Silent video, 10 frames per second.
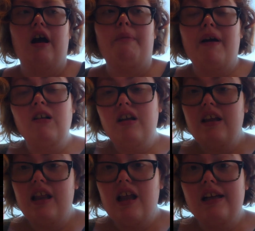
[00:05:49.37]
apparently
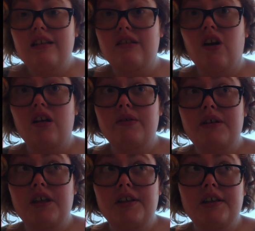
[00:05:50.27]
they like to talk to
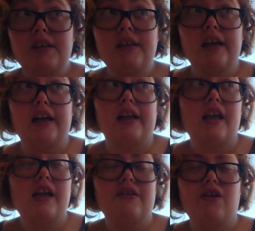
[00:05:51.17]
each other and I
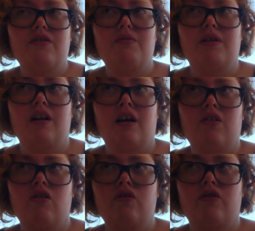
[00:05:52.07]
can't tell them to not
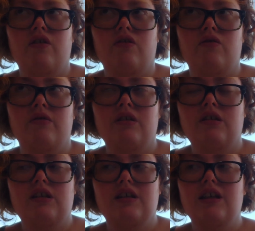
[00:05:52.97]
close their
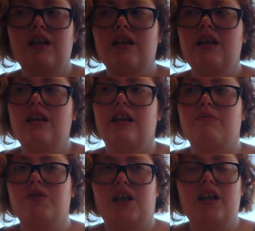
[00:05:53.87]
doors like
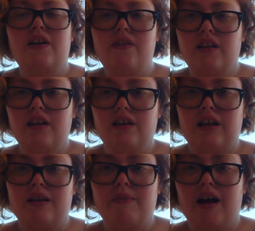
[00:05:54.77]
I'm trying to give
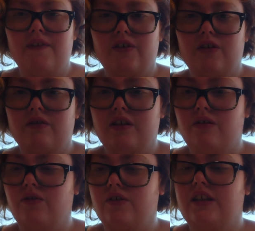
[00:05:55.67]
let them have their own
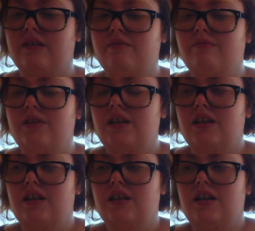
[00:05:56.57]
little freedom
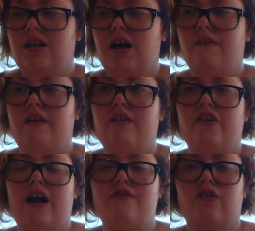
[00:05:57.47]
of
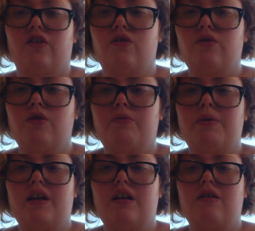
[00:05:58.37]
either having their door
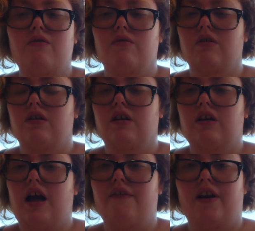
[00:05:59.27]
open or
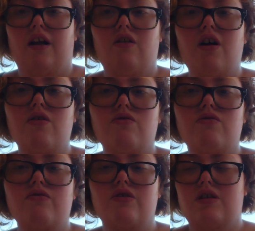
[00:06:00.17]
having it
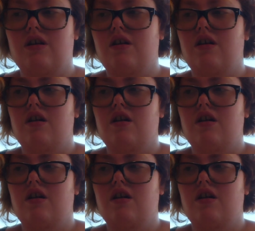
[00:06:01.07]
closed.